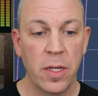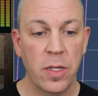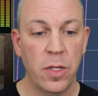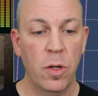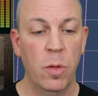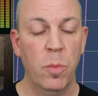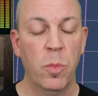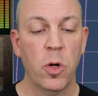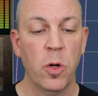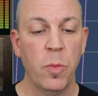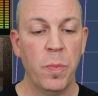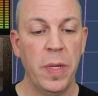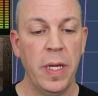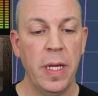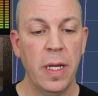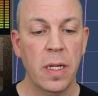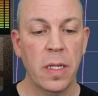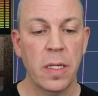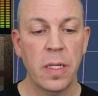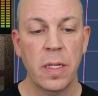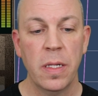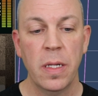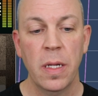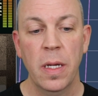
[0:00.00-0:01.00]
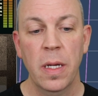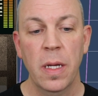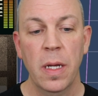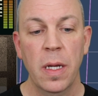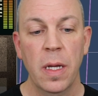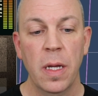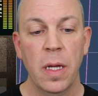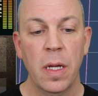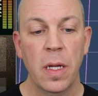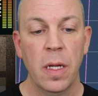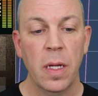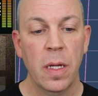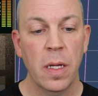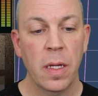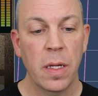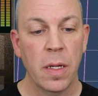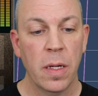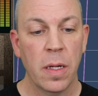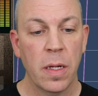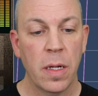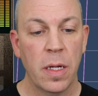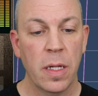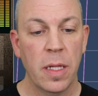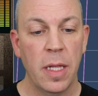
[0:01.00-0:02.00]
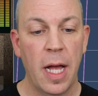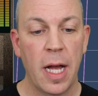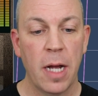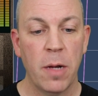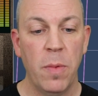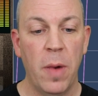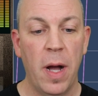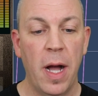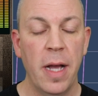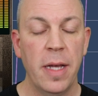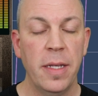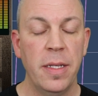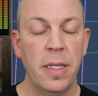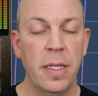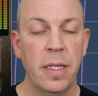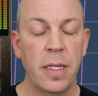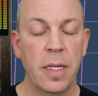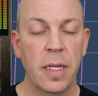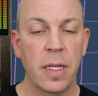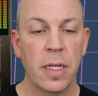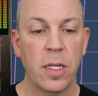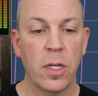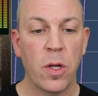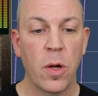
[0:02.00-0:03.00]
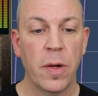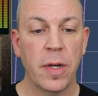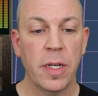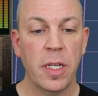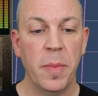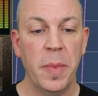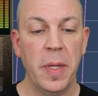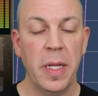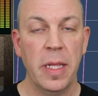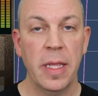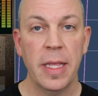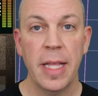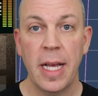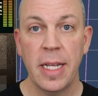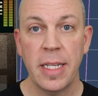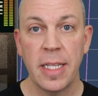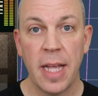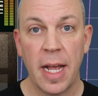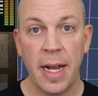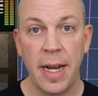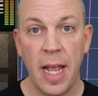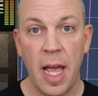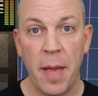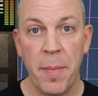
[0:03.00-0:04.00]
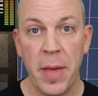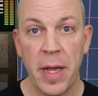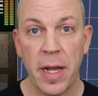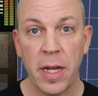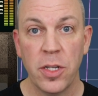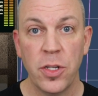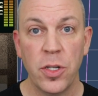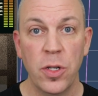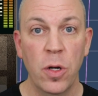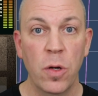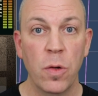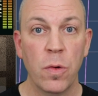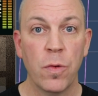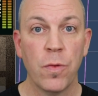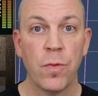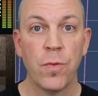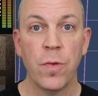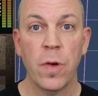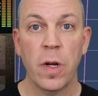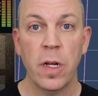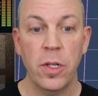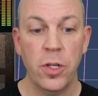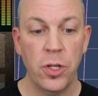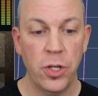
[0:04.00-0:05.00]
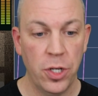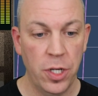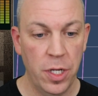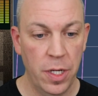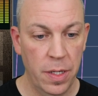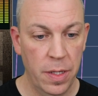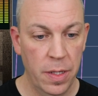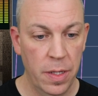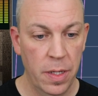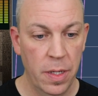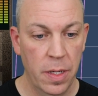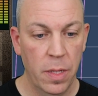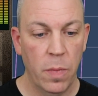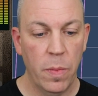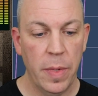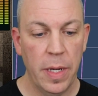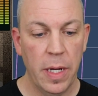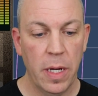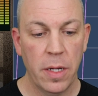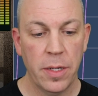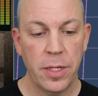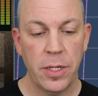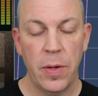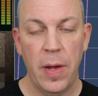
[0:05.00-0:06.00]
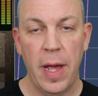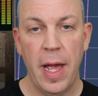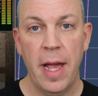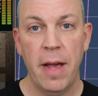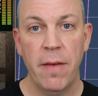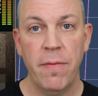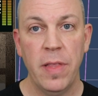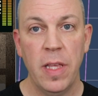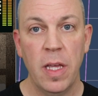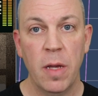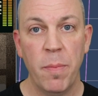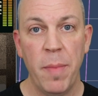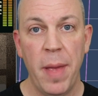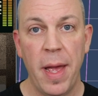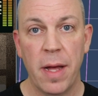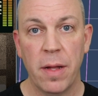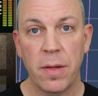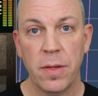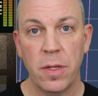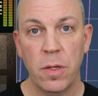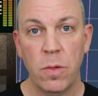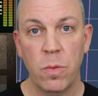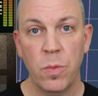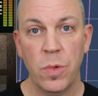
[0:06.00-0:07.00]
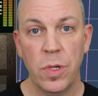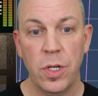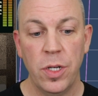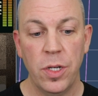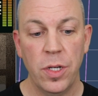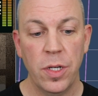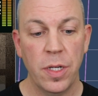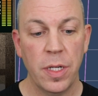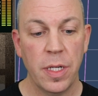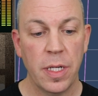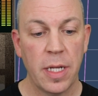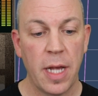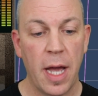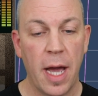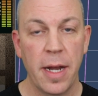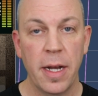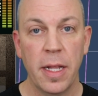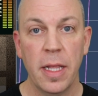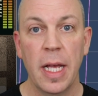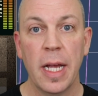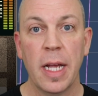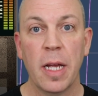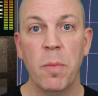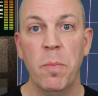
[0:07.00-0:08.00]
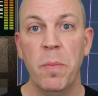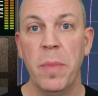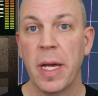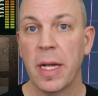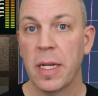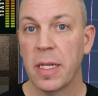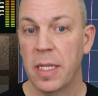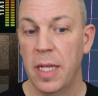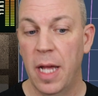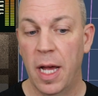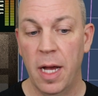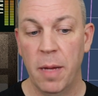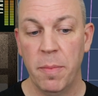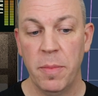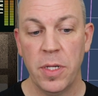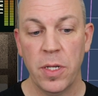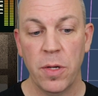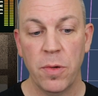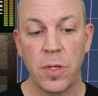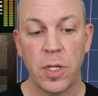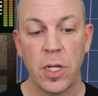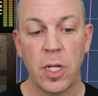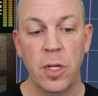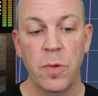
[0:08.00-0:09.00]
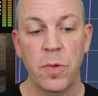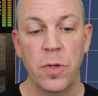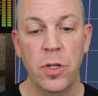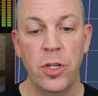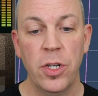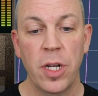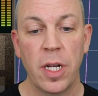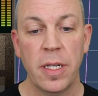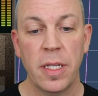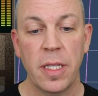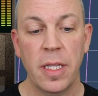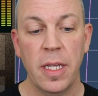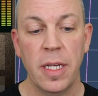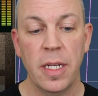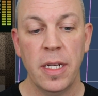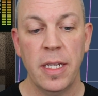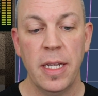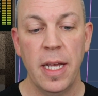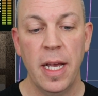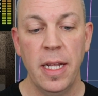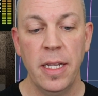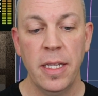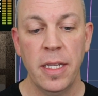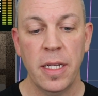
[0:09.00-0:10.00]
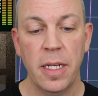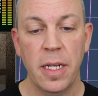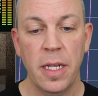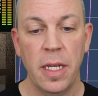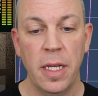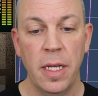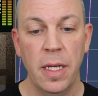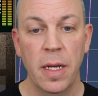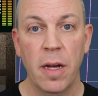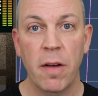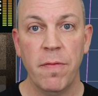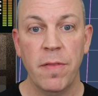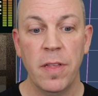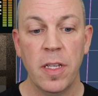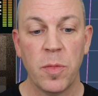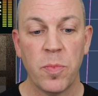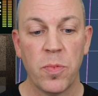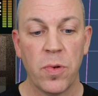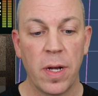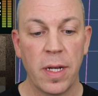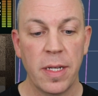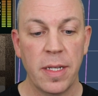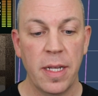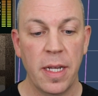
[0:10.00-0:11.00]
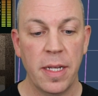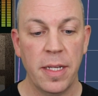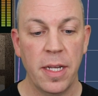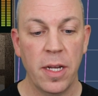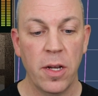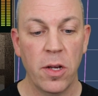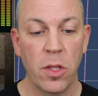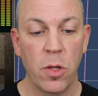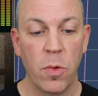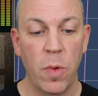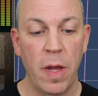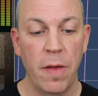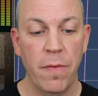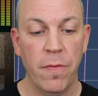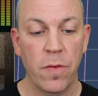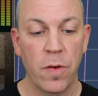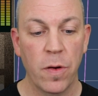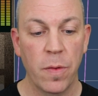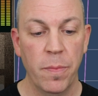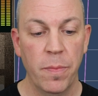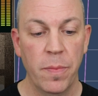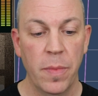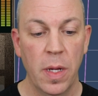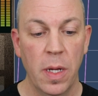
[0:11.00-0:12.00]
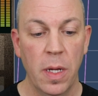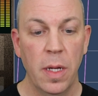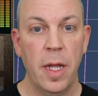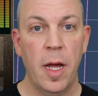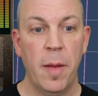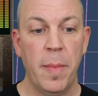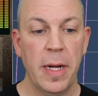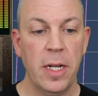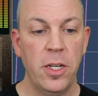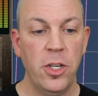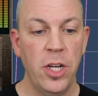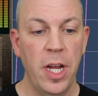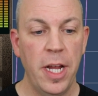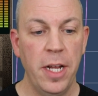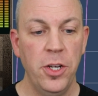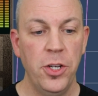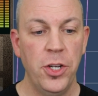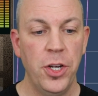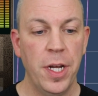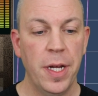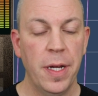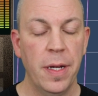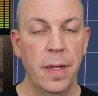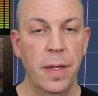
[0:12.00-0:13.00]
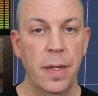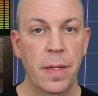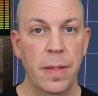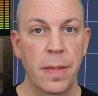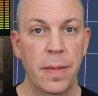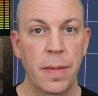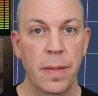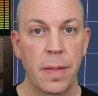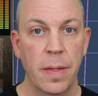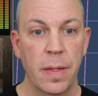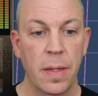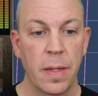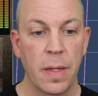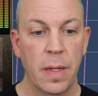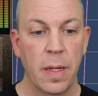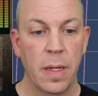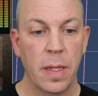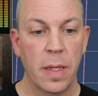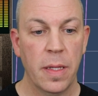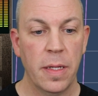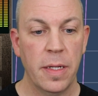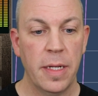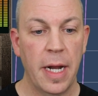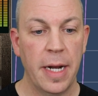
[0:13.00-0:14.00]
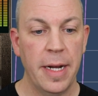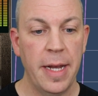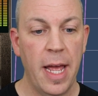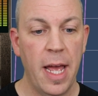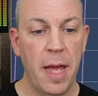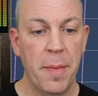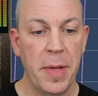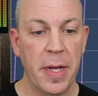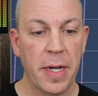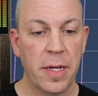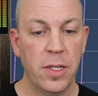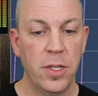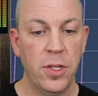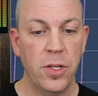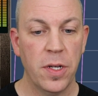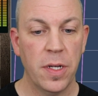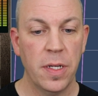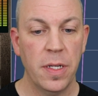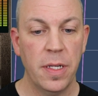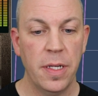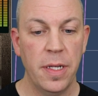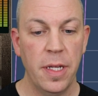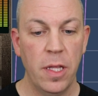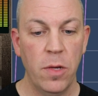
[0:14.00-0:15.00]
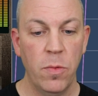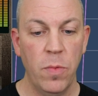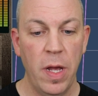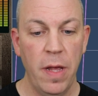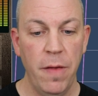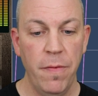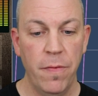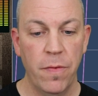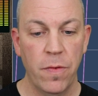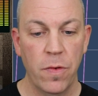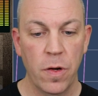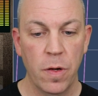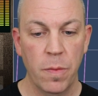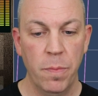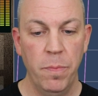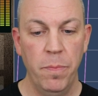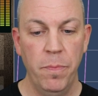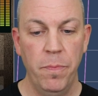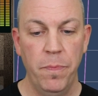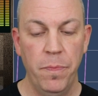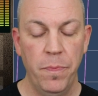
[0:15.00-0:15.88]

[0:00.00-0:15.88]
so more peaks. Clockwise is going to be less dynamic, so crunched. We also have the amount, which is kind of like a mix knob, so it's going to adjust the intensity of this processing on the waveform. Now by changing the dynamics, you can see the waveform